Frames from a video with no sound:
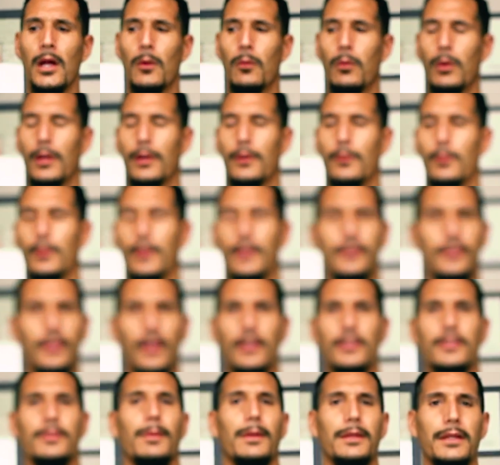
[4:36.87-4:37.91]
where, where he
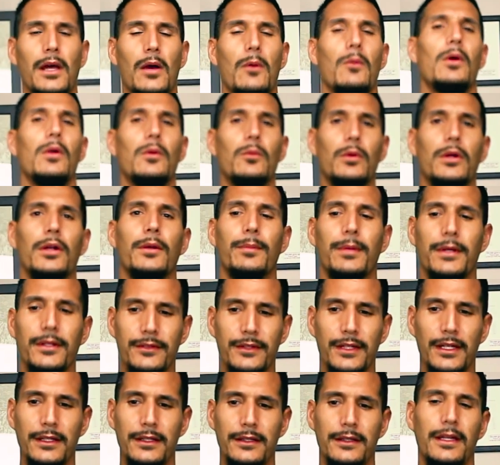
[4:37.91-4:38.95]
talks about that one word, because
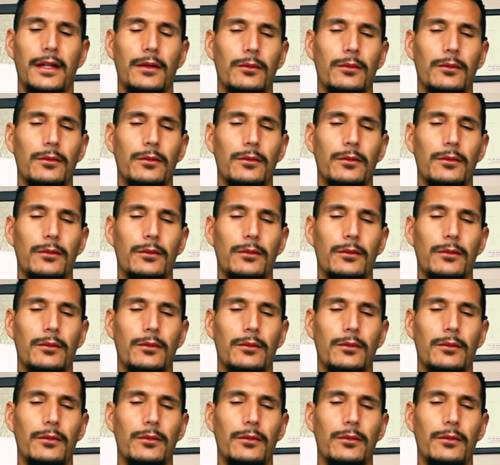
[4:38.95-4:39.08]
that,